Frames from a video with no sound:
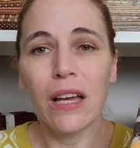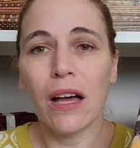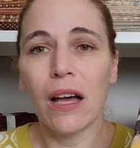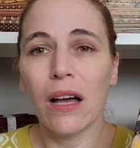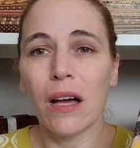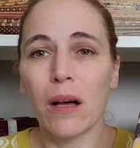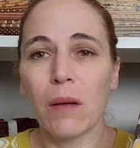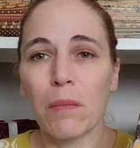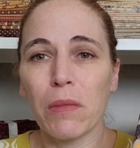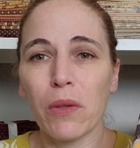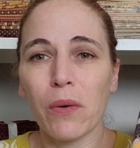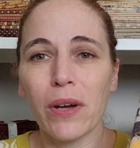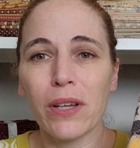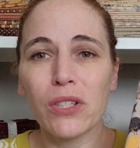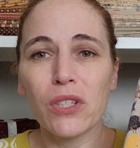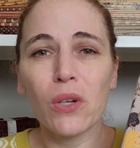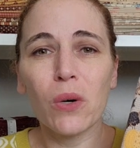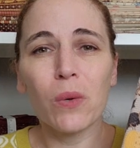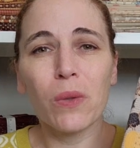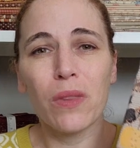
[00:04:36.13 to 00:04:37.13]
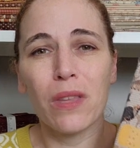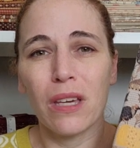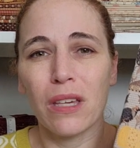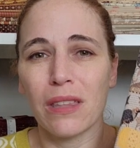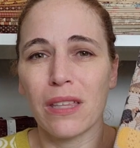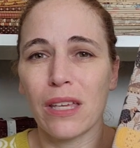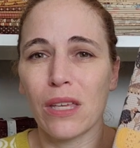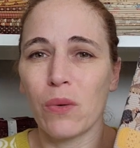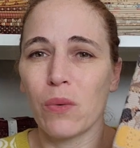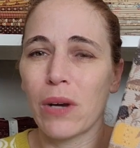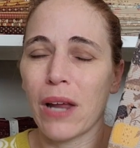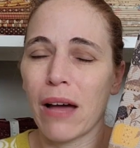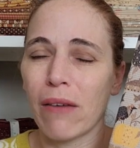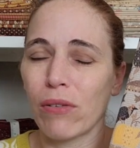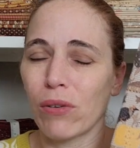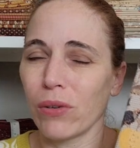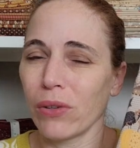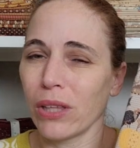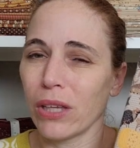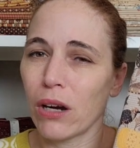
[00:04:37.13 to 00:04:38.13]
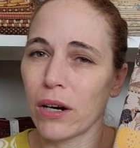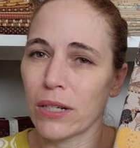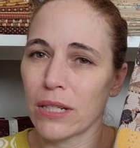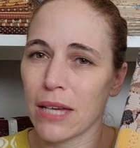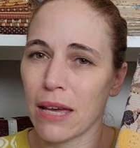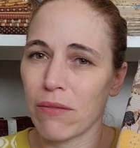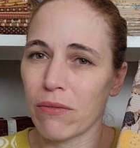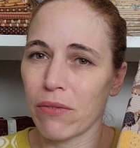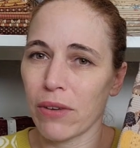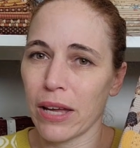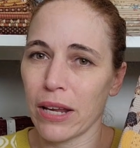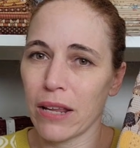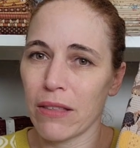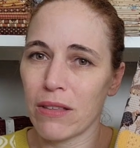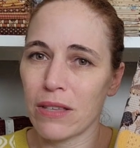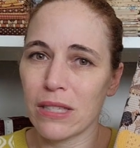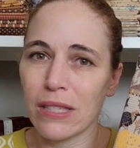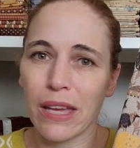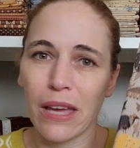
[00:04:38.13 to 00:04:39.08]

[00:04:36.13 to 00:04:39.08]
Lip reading: Though I don't think that you would have a really hard time finding this.